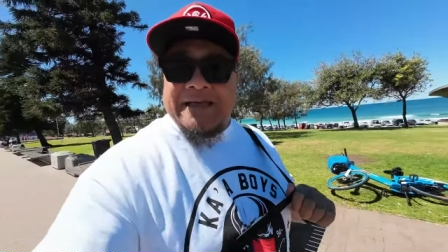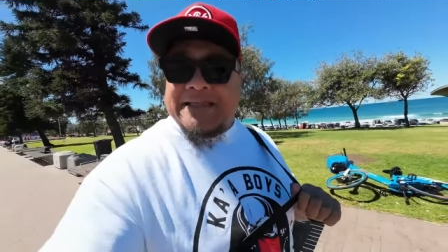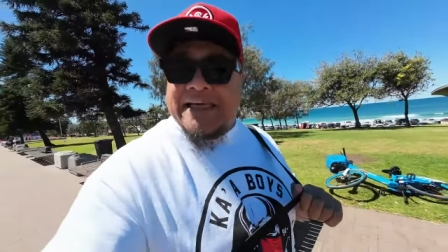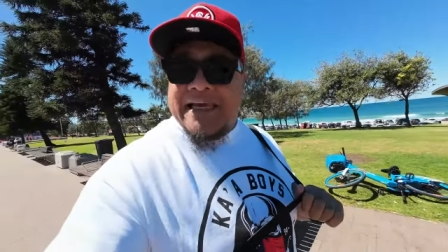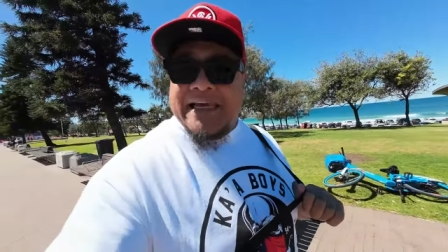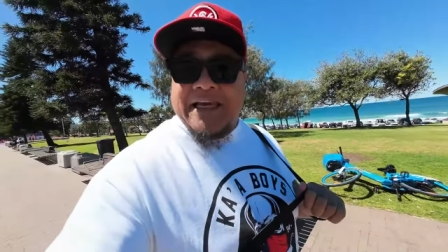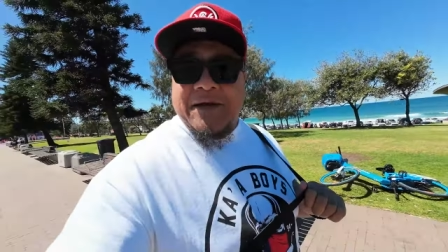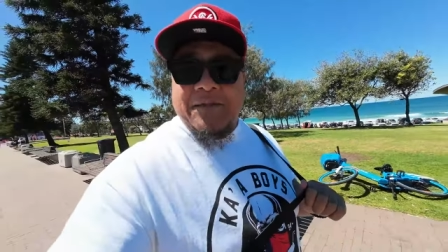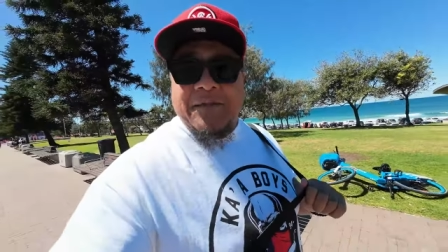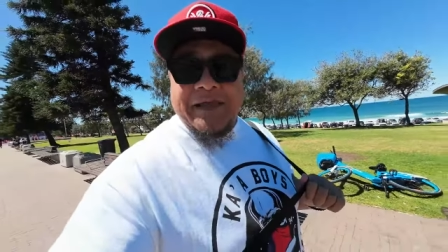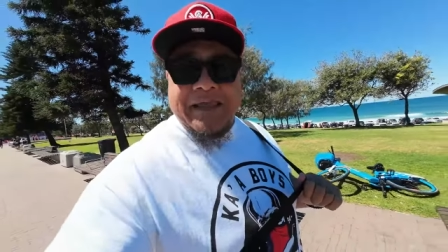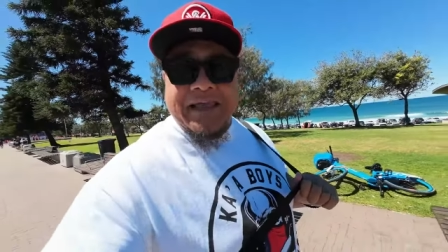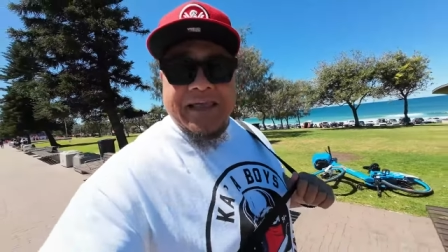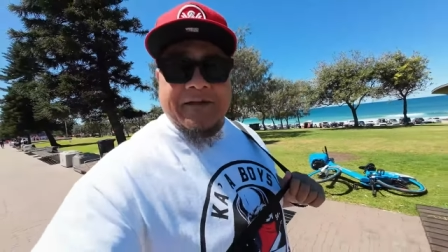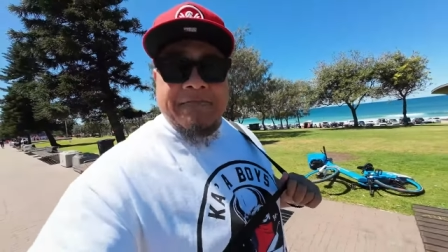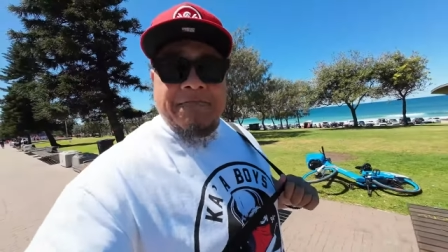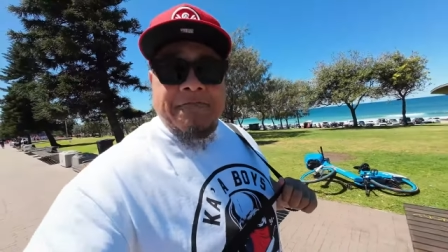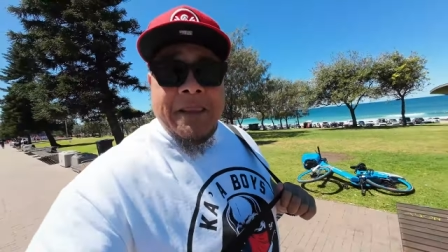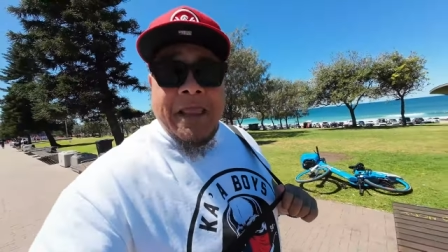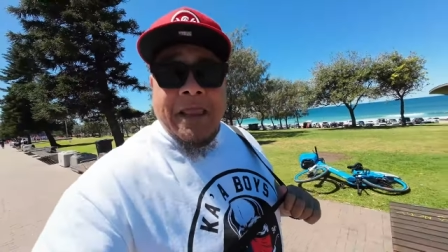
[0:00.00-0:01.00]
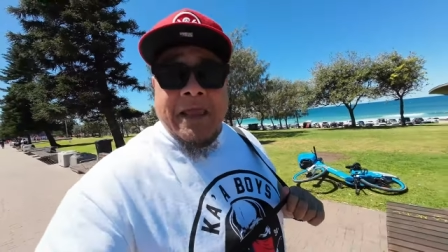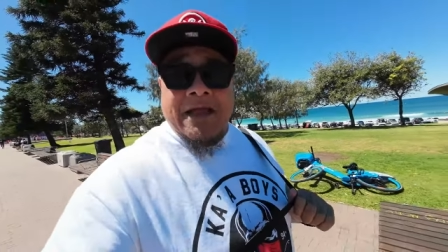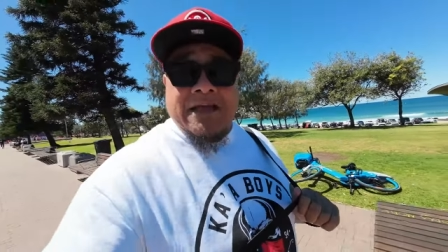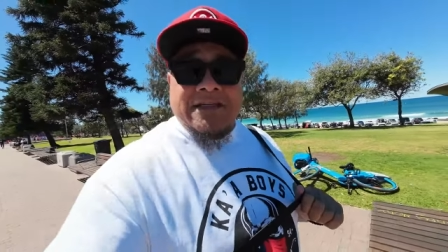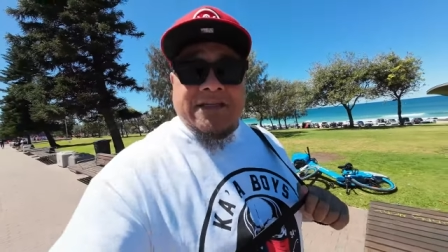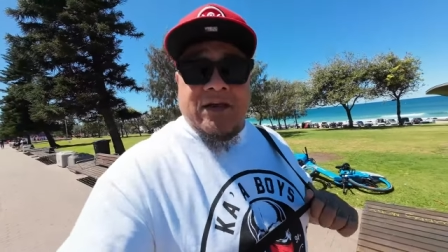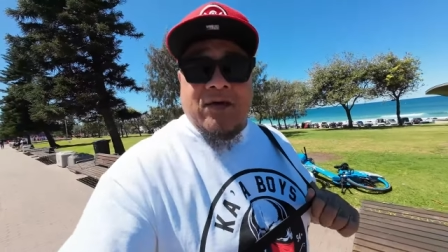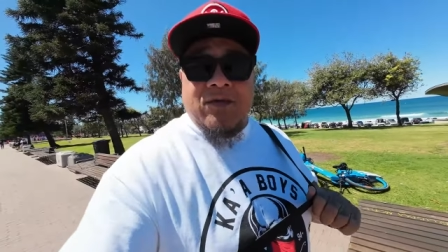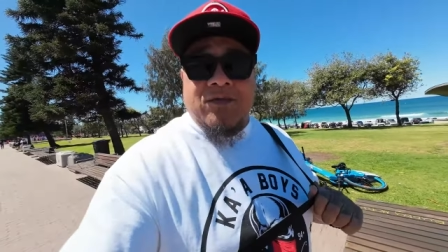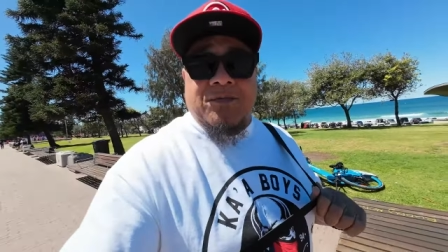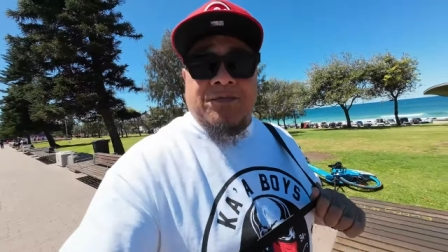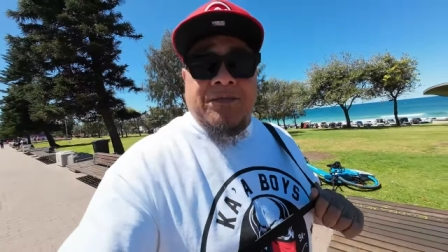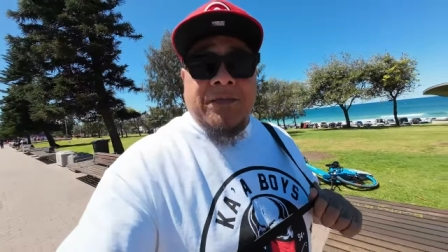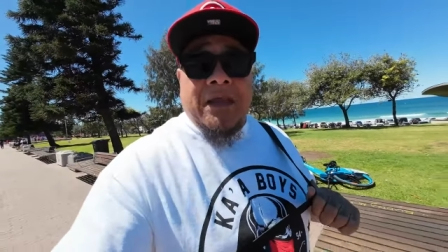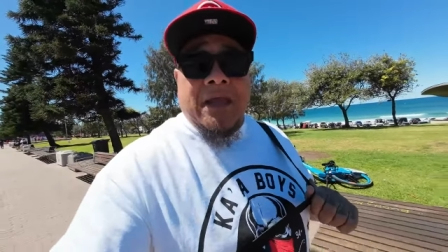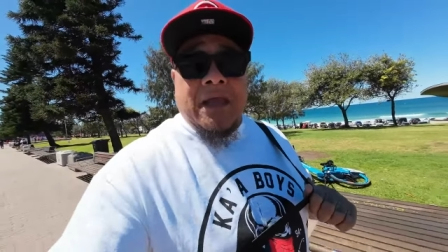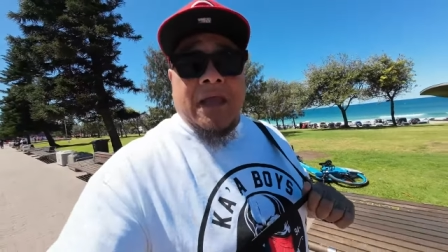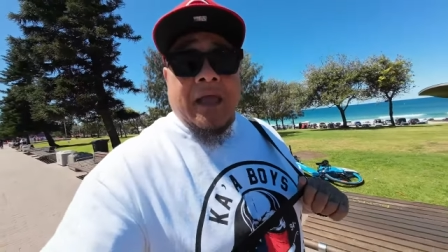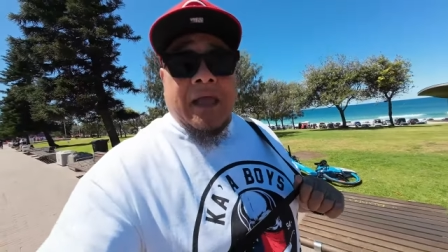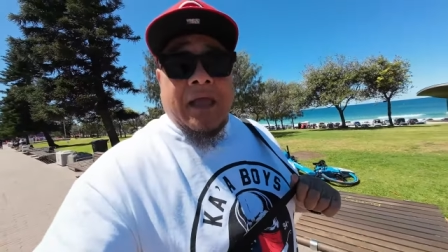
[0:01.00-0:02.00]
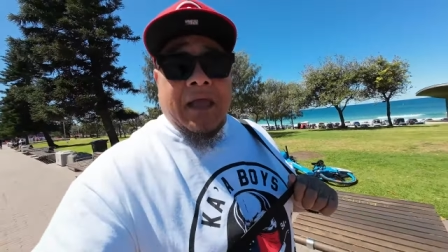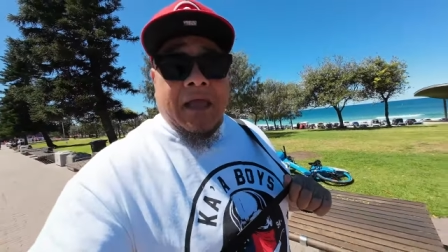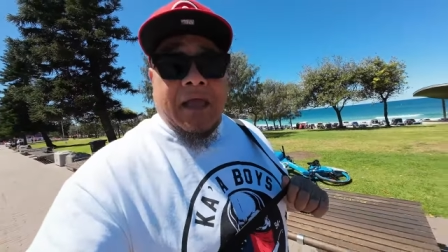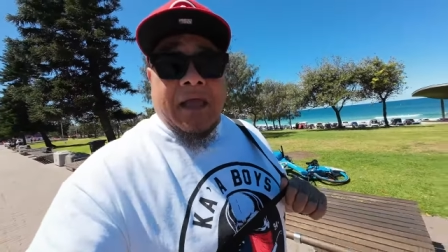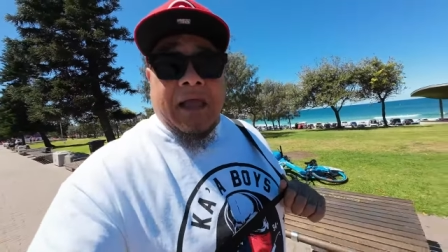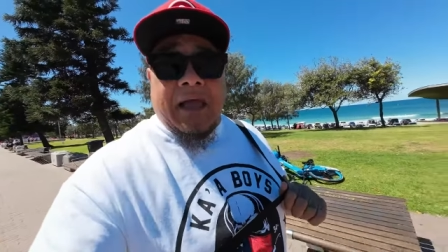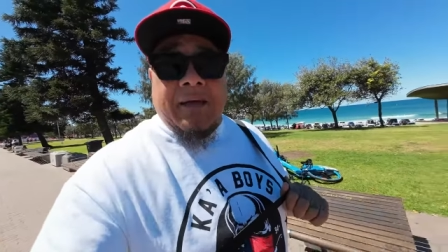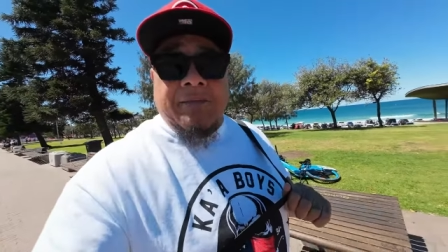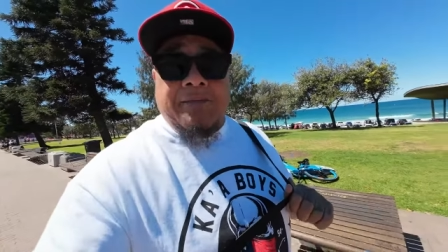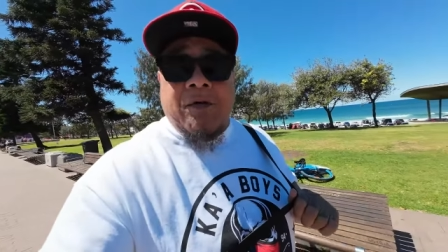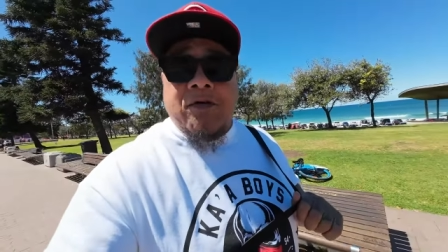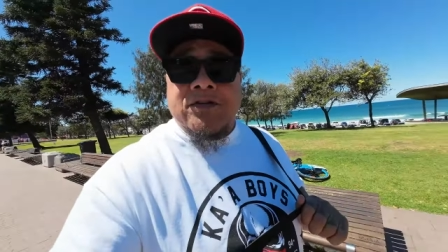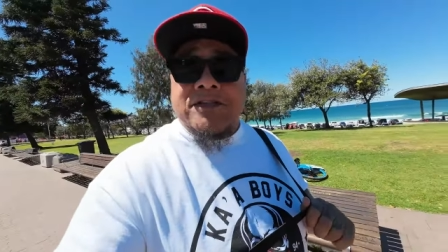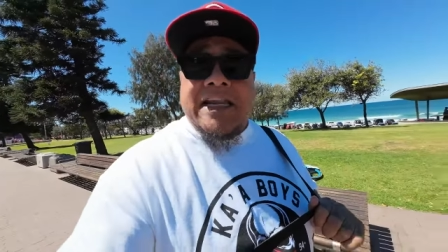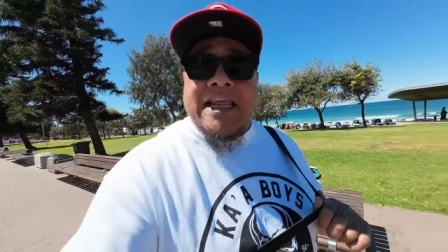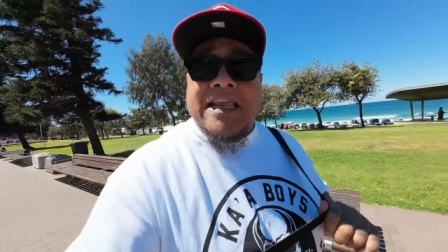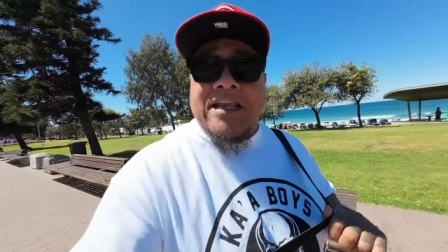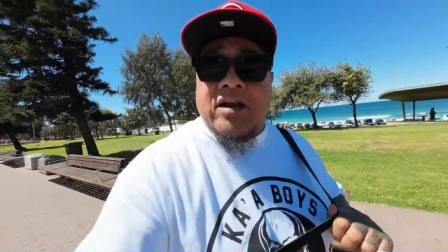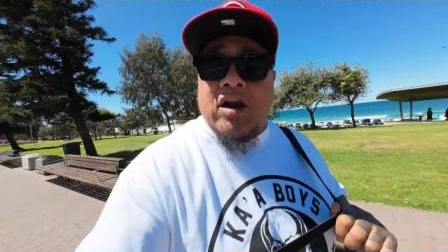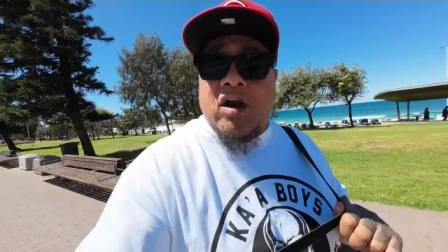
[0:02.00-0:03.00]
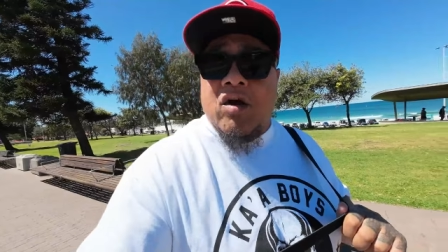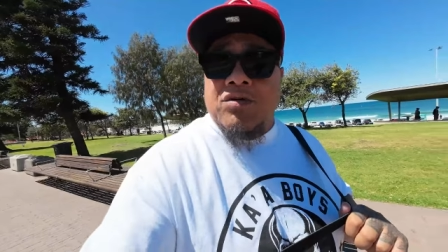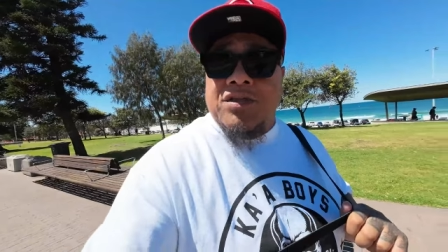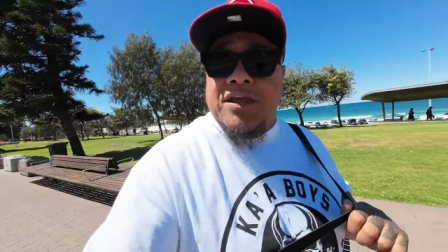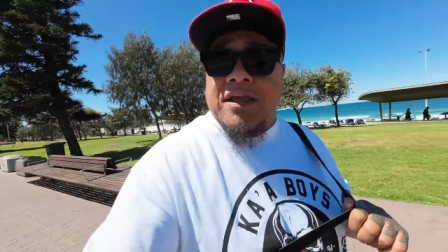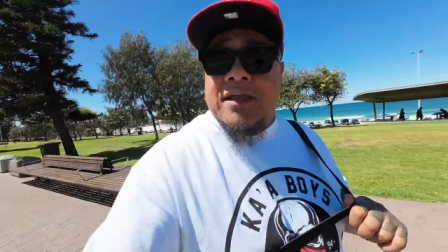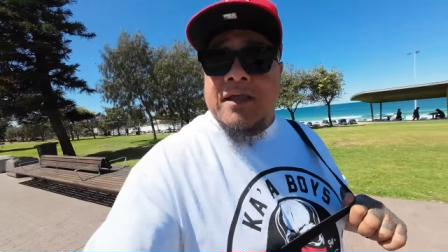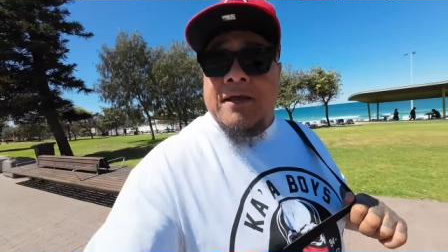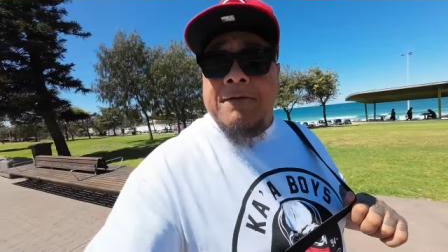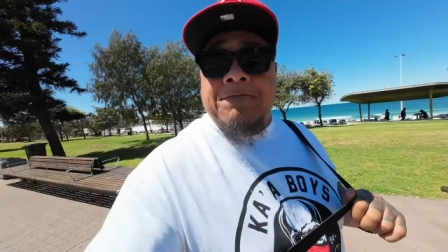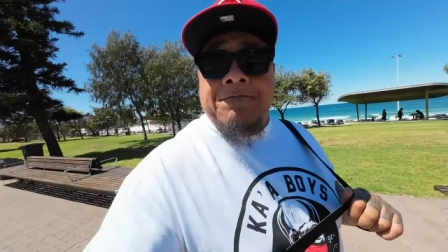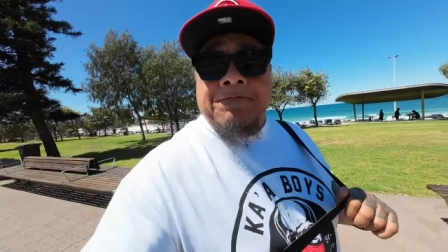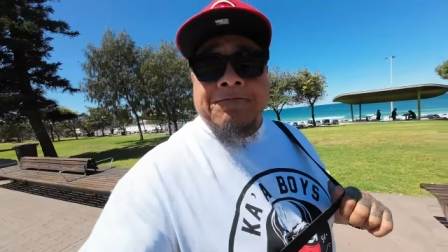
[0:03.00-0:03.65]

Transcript: attacking me. So, Boss Lane Clothing,